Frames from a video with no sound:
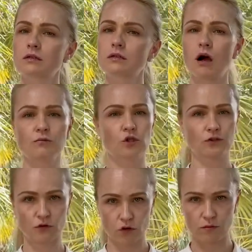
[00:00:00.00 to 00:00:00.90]
come just
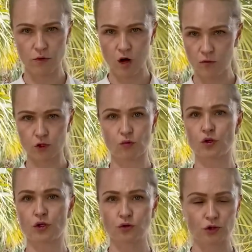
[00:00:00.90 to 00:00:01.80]
from how much
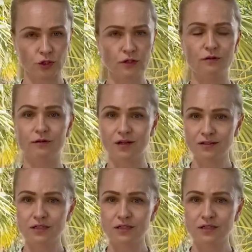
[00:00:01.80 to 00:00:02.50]
water you drink. Yes,